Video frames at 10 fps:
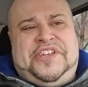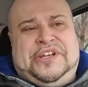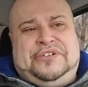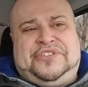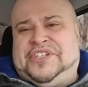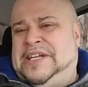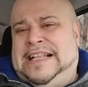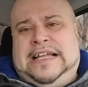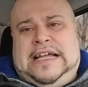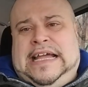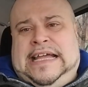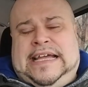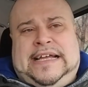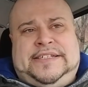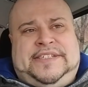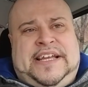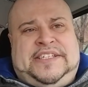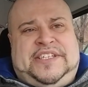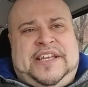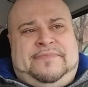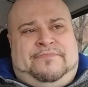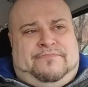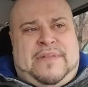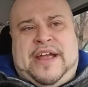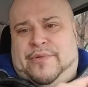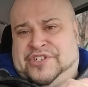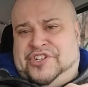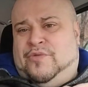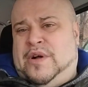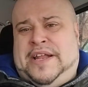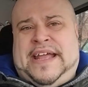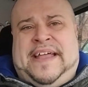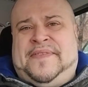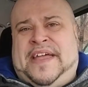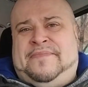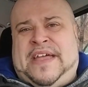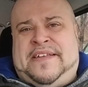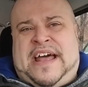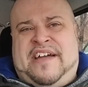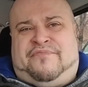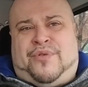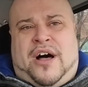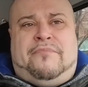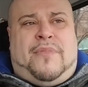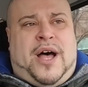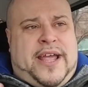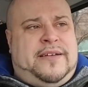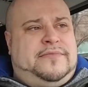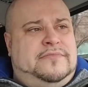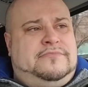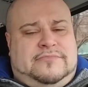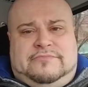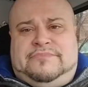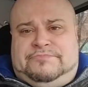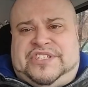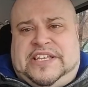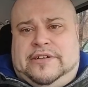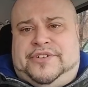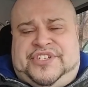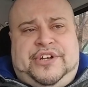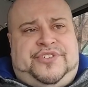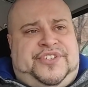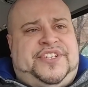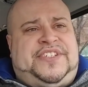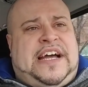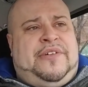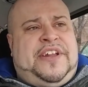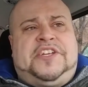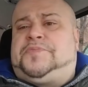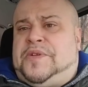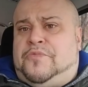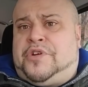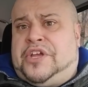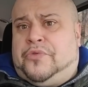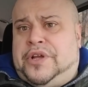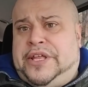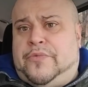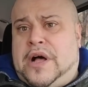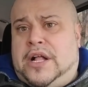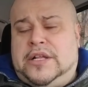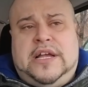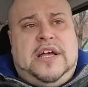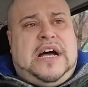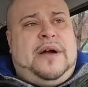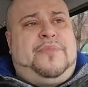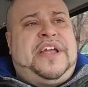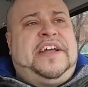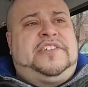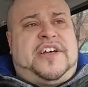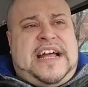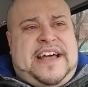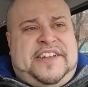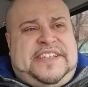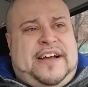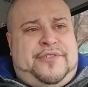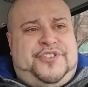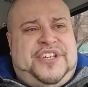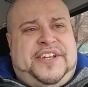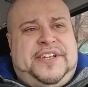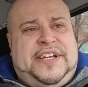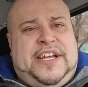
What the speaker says: years, and it's my original one. And I've brought my skills here to this town, and it's been working really well. I'm bringing a lot of out-of-towners in,